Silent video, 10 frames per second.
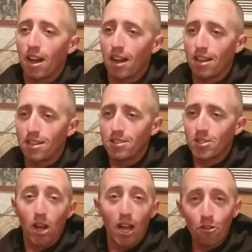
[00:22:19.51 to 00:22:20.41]
uh,
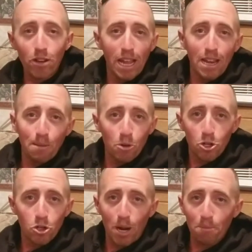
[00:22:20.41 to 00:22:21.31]
so I don't need
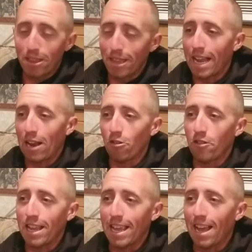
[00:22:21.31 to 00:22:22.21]
any more drama than
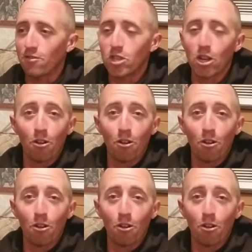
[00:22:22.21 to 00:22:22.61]
I already have.